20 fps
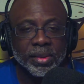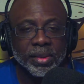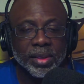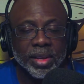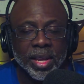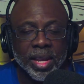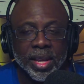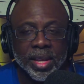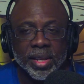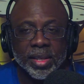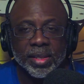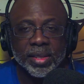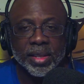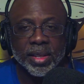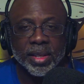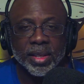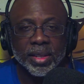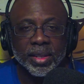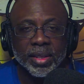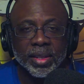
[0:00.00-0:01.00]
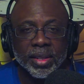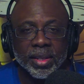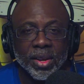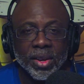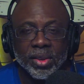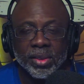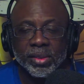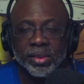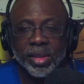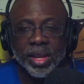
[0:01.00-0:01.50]
and
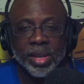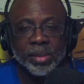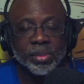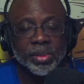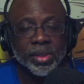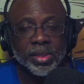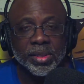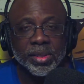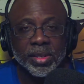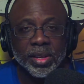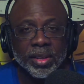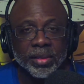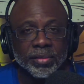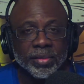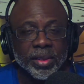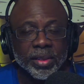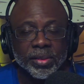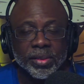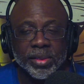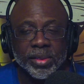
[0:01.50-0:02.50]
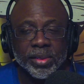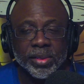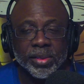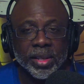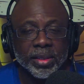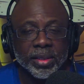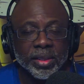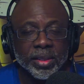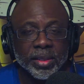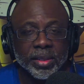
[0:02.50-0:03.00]
all types of stuff that was
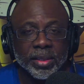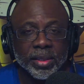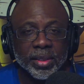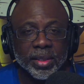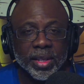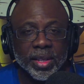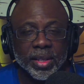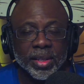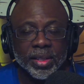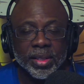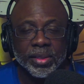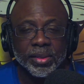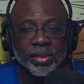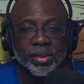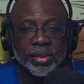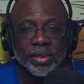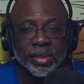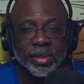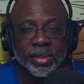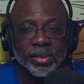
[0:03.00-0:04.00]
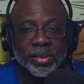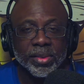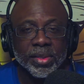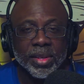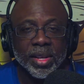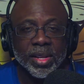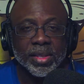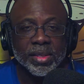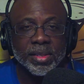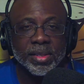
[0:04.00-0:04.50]
down there. It was
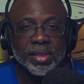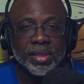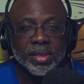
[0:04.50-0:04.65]
nuts